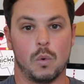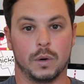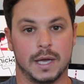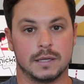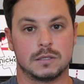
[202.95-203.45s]

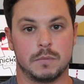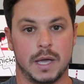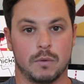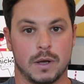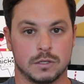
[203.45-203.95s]
will get to
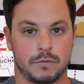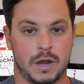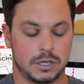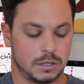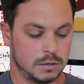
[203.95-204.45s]
make
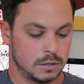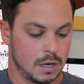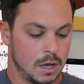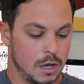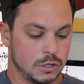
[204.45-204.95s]
reservations.